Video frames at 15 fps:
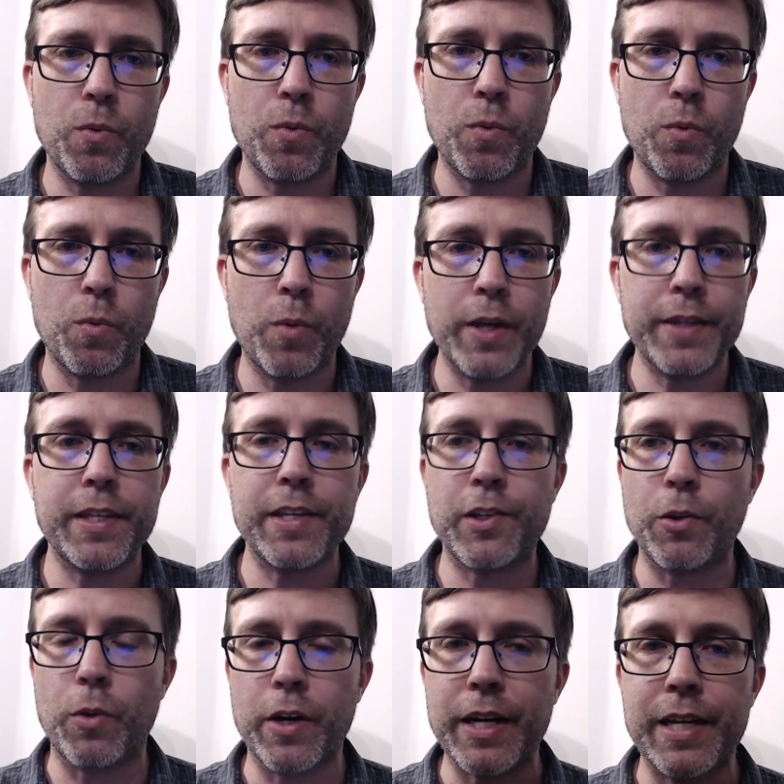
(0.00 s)
what this
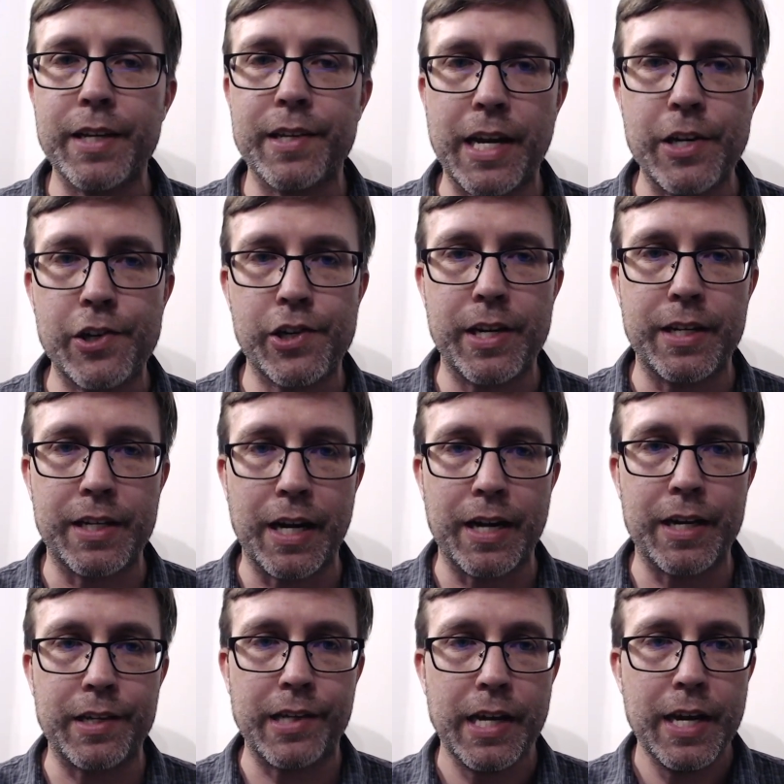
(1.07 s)
organization
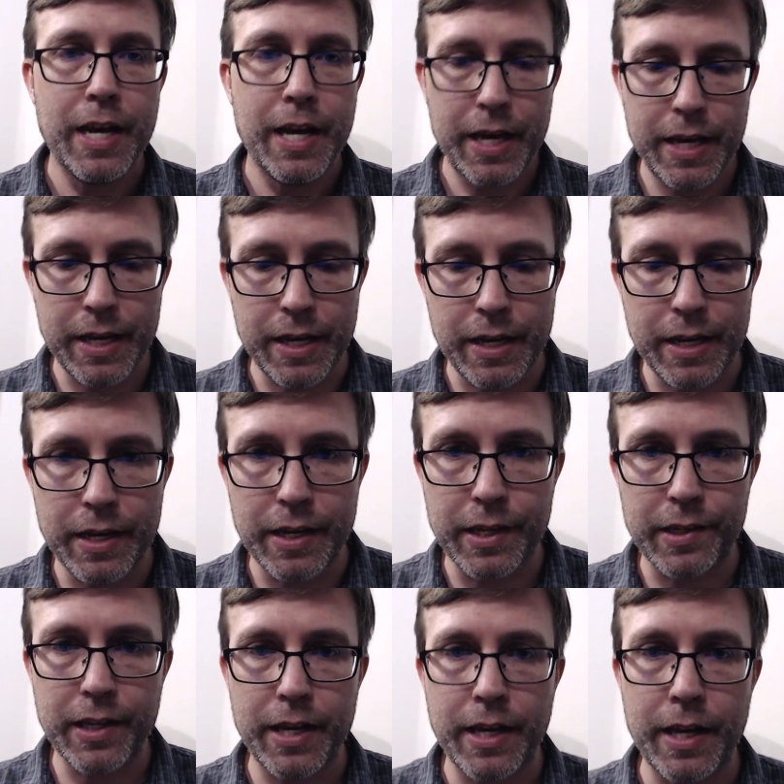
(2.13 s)
does
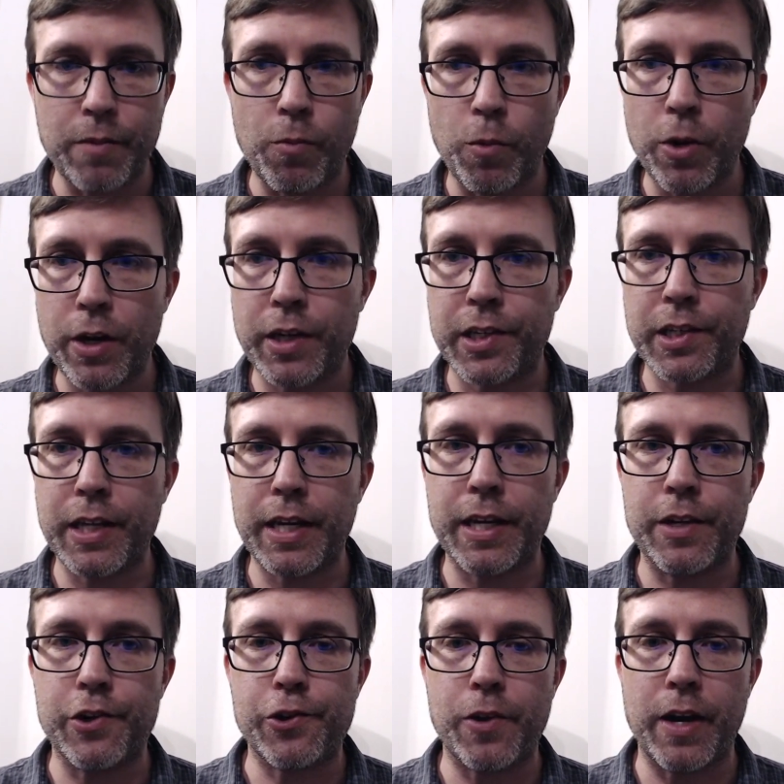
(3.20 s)
is it works
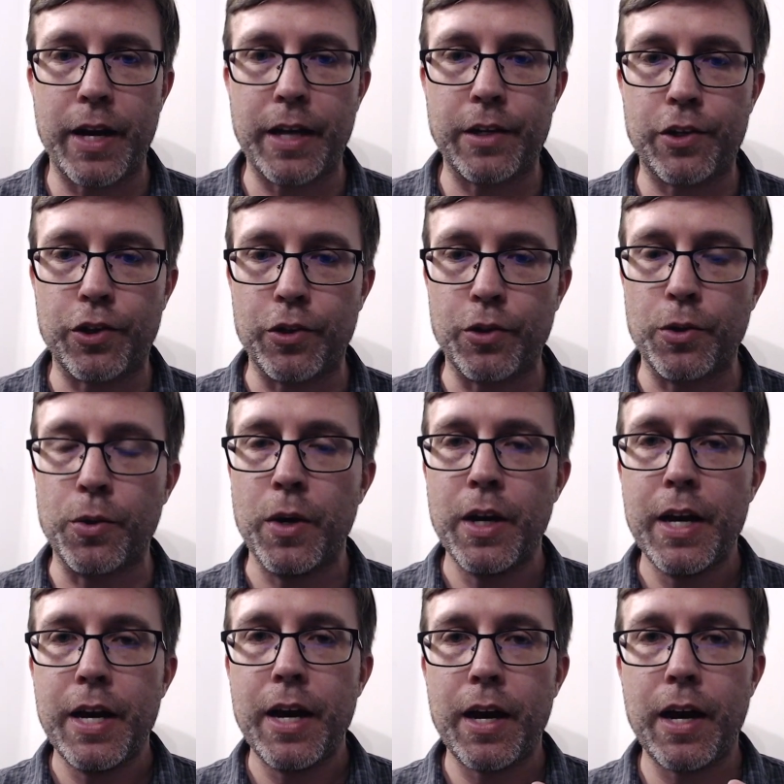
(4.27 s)
in trying to
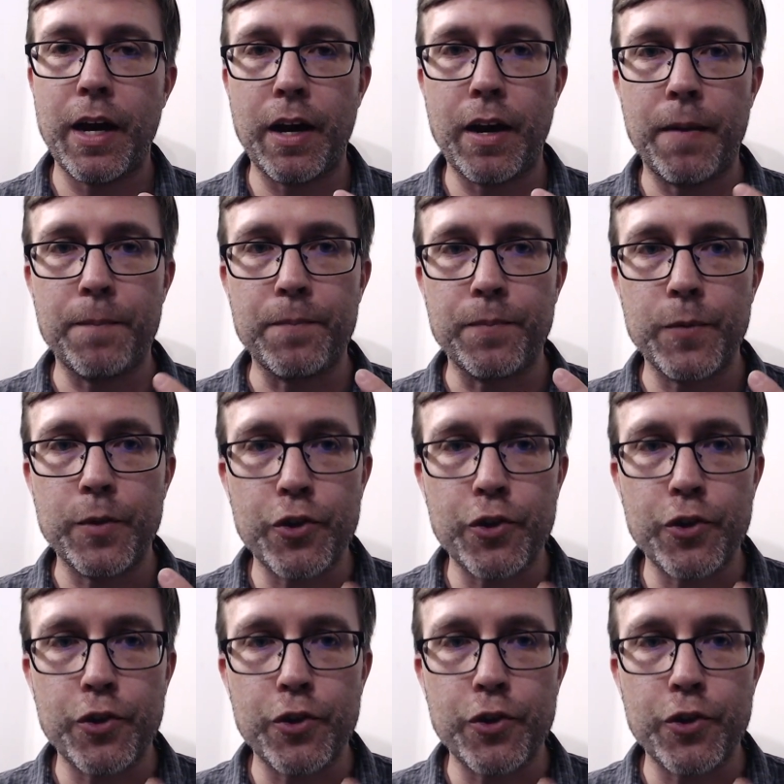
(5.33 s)
um,